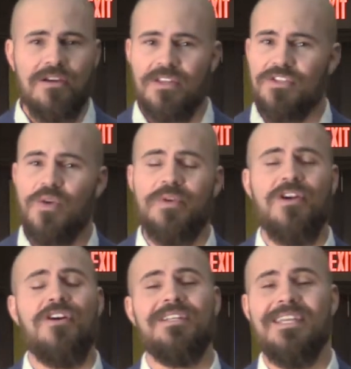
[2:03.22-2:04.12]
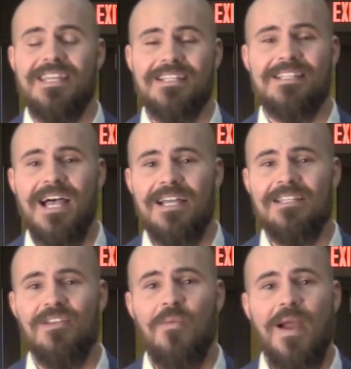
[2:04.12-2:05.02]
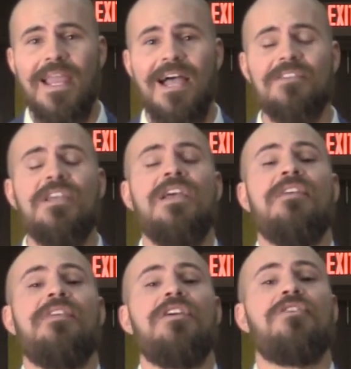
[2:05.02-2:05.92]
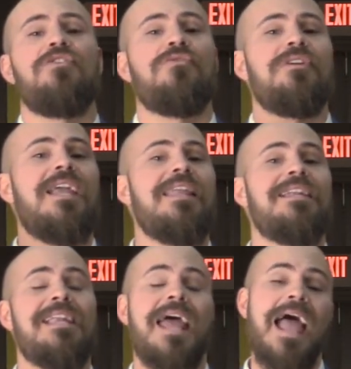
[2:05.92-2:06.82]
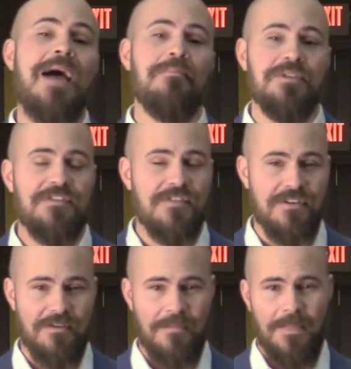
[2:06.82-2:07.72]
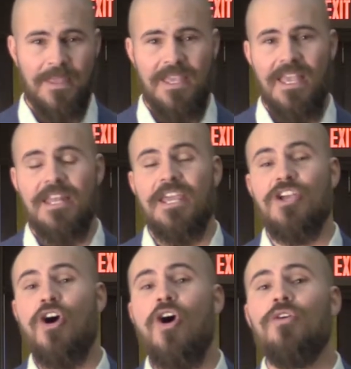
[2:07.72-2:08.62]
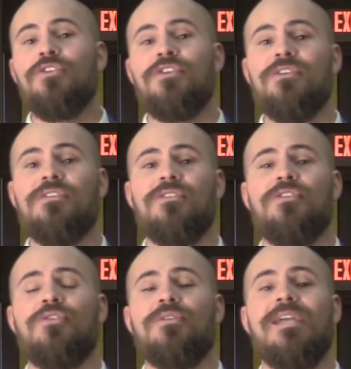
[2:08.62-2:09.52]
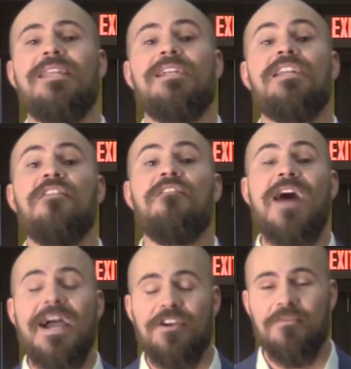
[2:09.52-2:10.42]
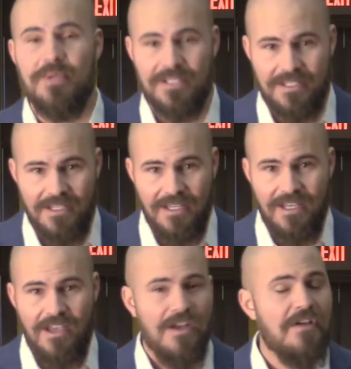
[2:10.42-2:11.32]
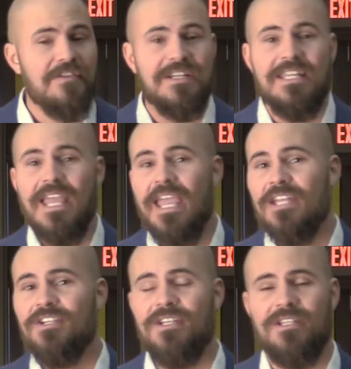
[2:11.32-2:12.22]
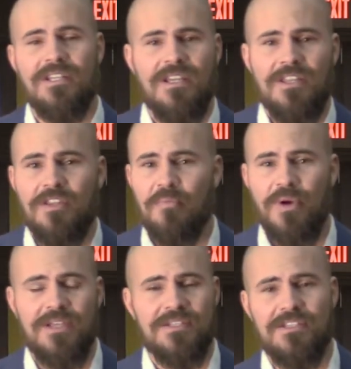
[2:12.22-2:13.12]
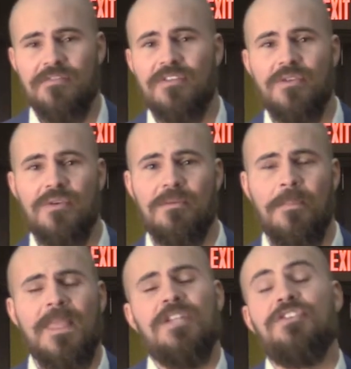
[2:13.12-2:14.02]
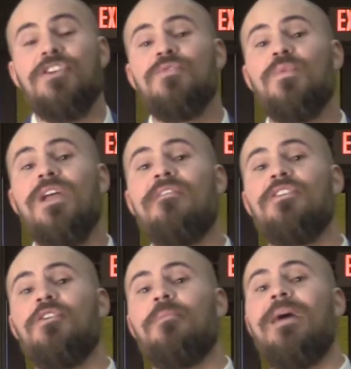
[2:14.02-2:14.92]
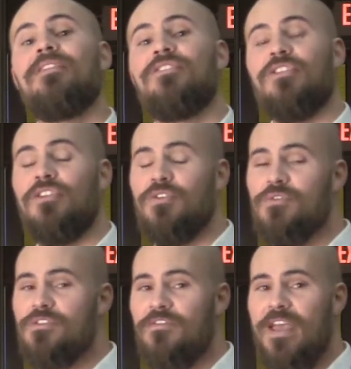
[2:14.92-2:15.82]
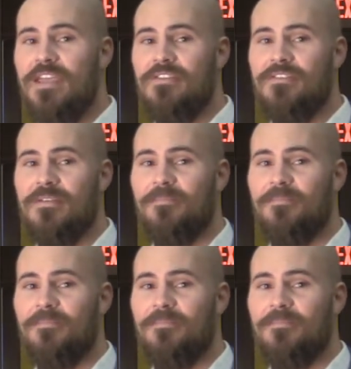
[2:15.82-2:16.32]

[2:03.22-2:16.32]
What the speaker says: that's going on inside the White House. They are creating an atmosphere and a culture. They're creating an environment of engaging the presence of the Lord. Just whenever you're about to lose faith,